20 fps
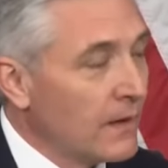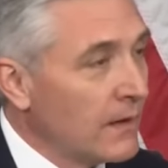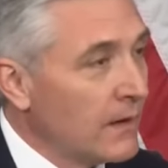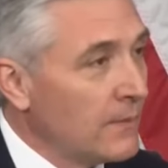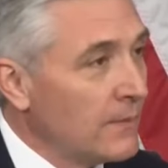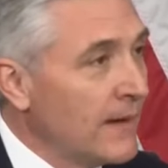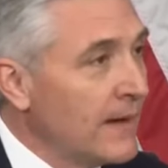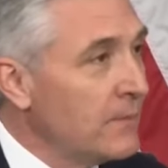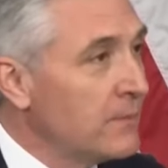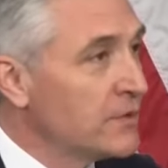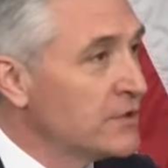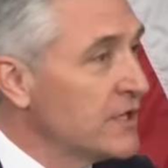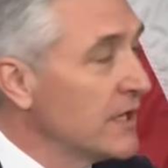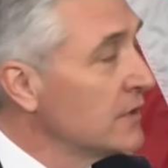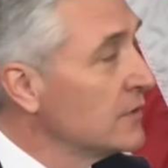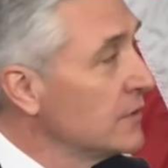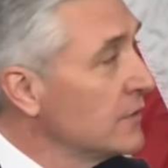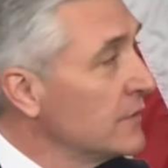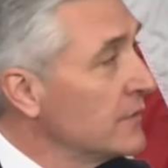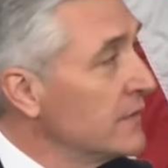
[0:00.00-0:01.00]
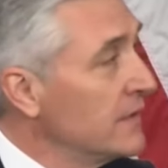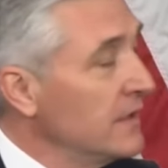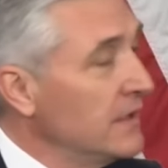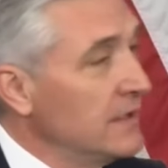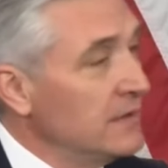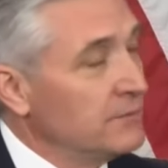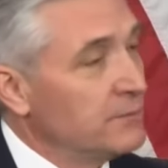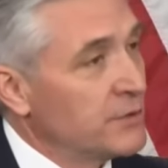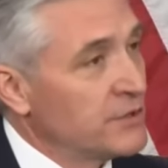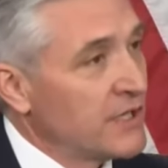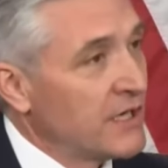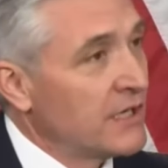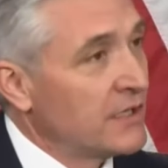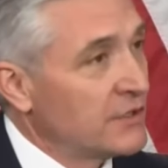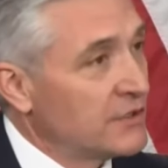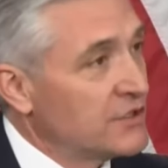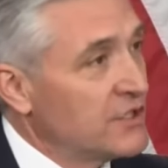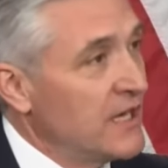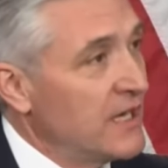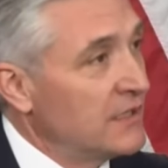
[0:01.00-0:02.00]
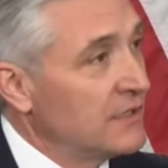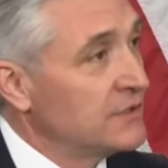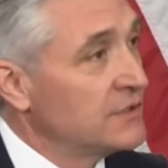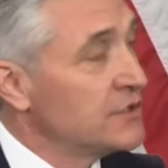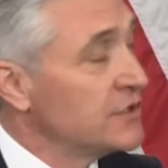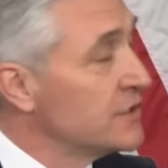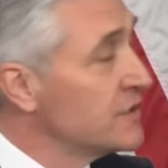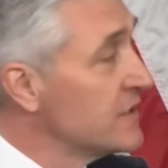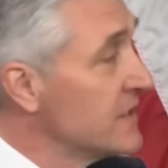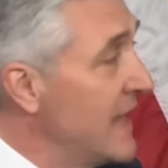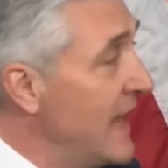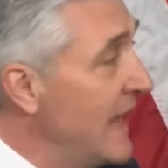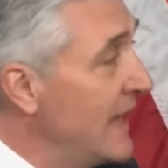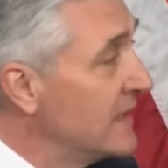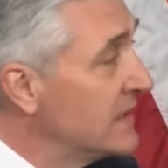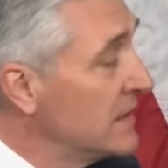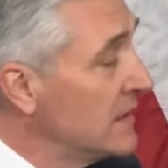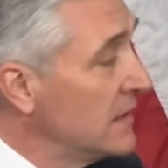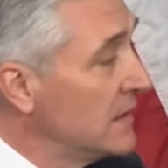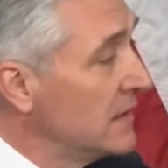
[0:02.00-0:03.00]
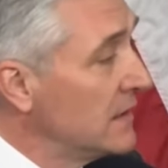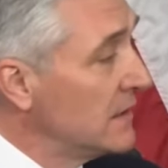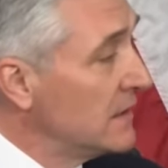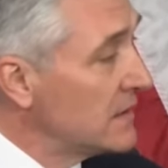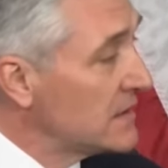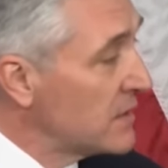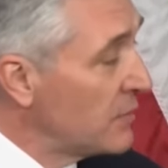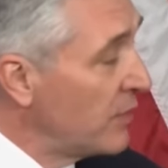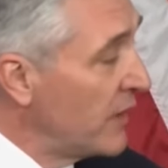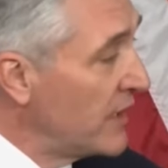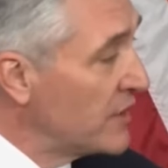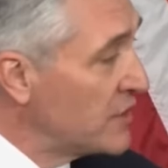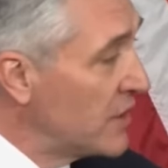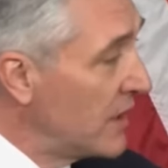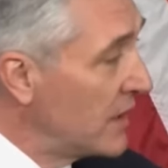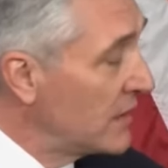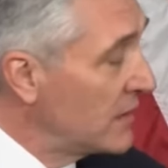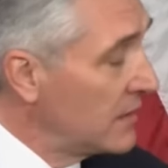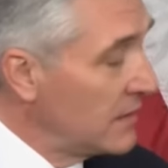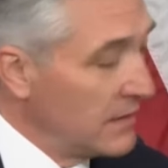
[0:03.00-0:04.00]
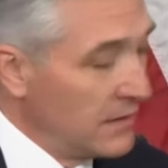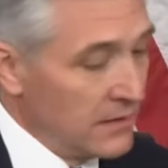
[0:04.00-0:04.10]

And in particular, the particular challenges that a supply shock